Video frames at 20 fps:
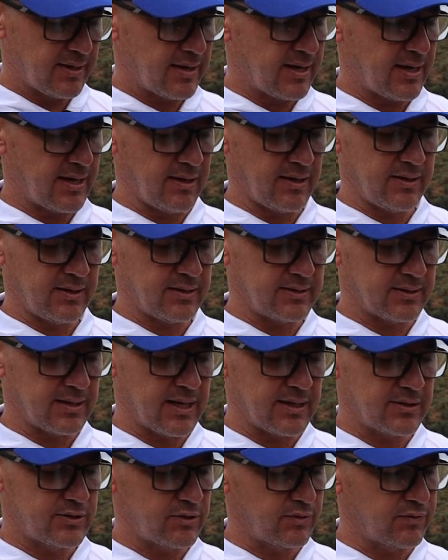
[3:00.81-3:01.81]
it's
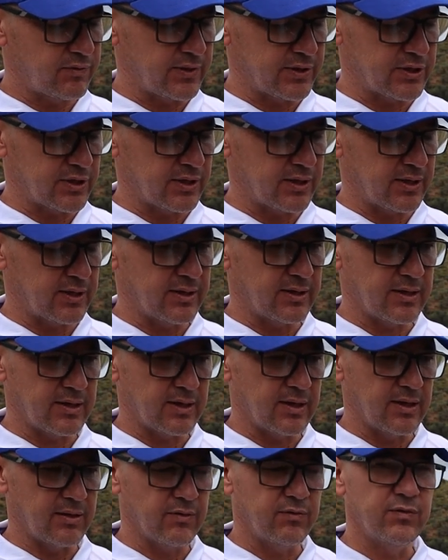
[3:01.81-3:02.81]
nice to fish a
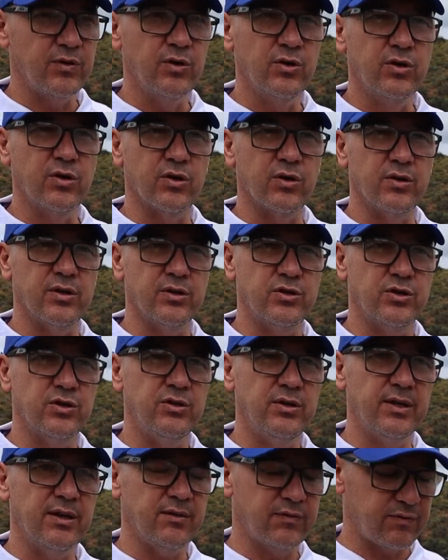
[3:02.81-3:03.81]
fluke or a
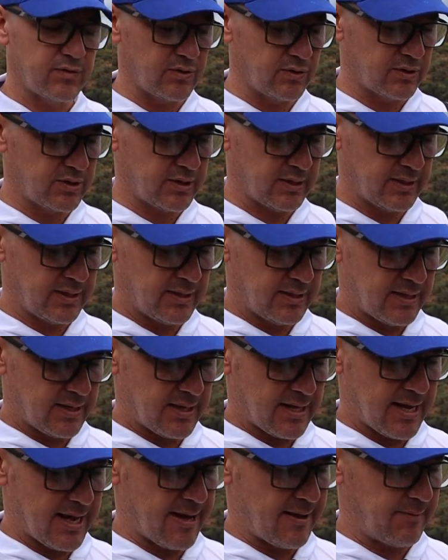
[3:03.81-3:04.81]
junior fluke
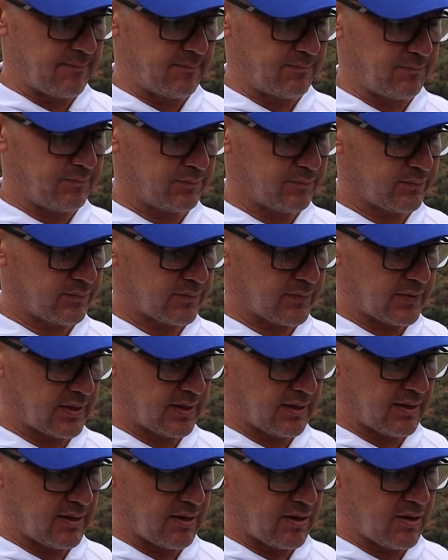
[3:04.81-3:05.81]
on
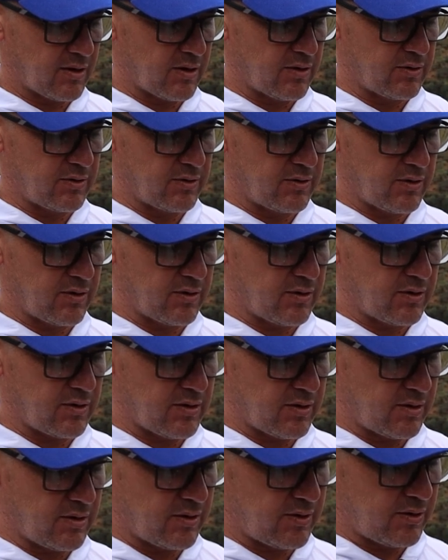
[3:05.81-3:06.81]

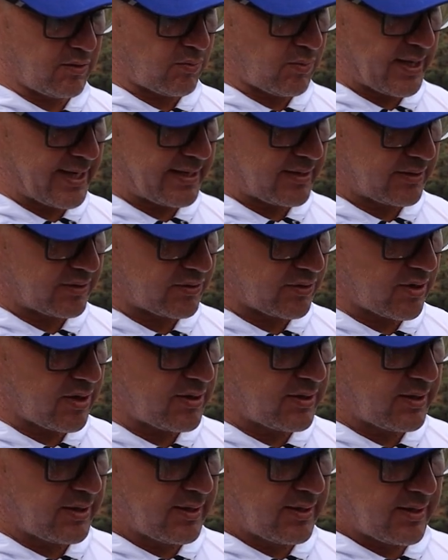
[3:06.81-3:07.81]
a weightless
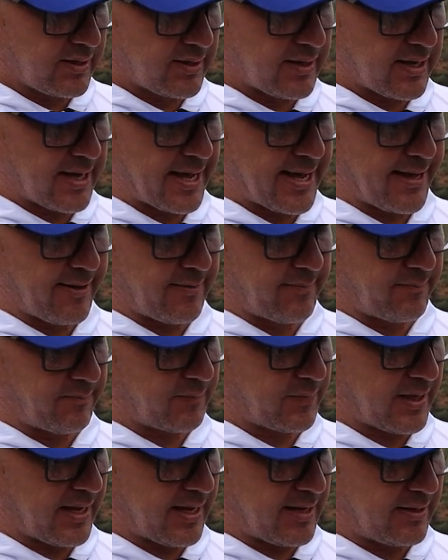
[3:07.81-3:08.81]
rod,
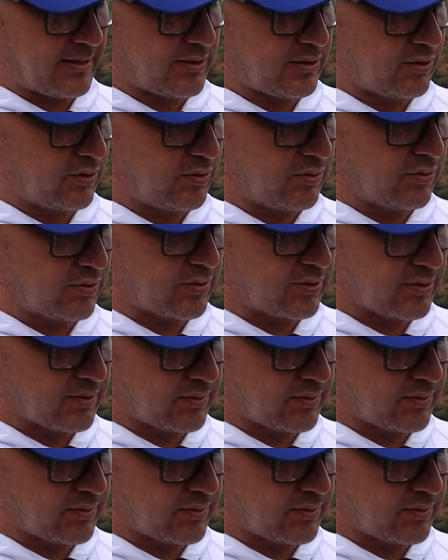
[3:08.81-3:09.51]
and you